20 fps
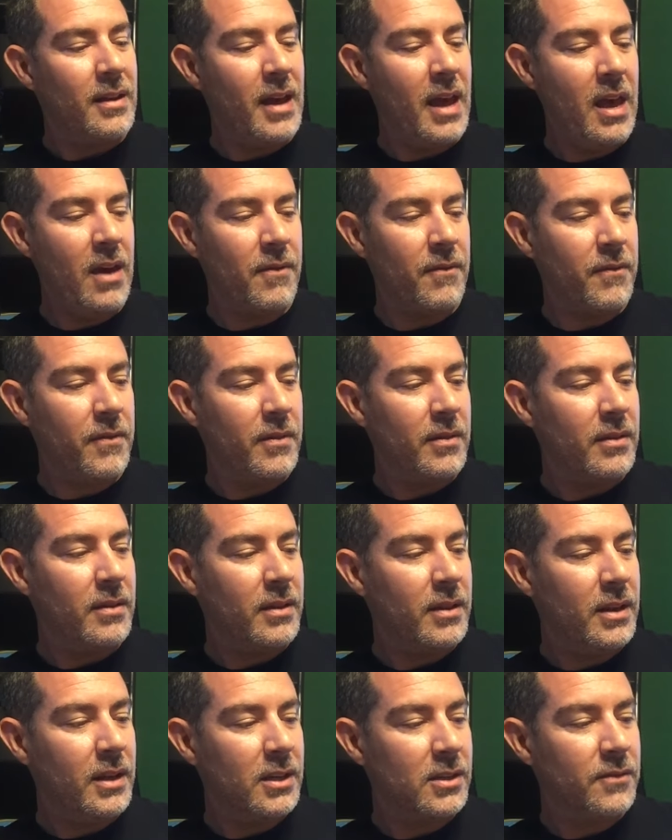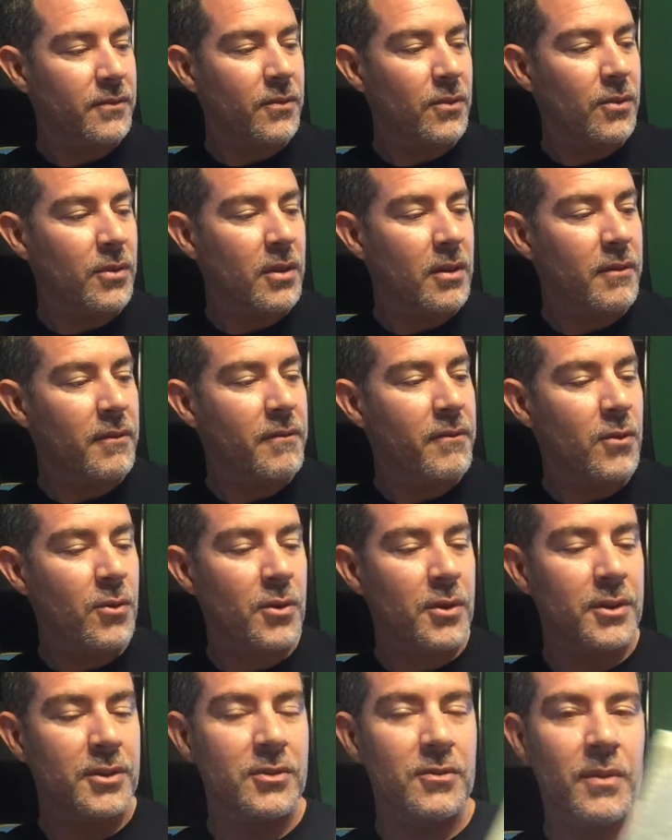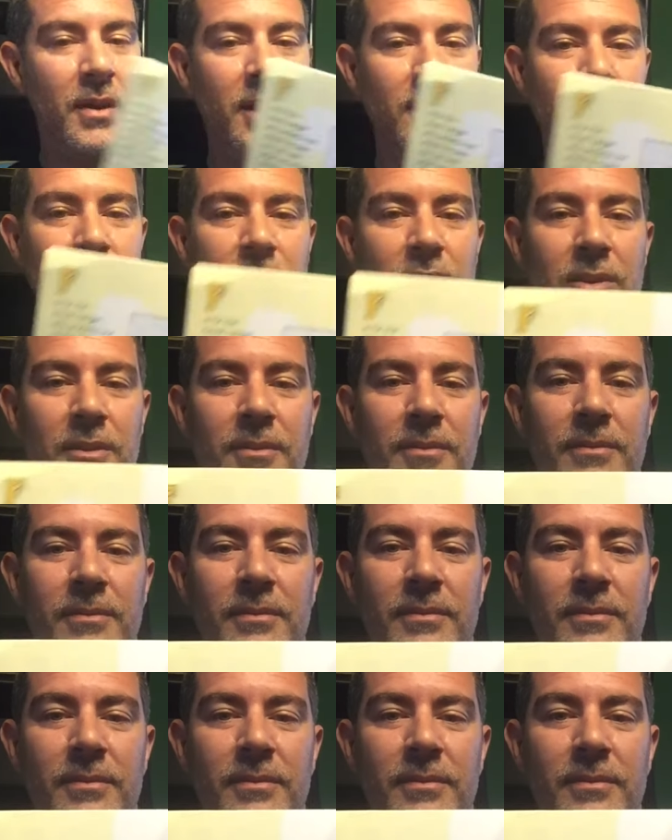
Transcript: F is for the forest ranger.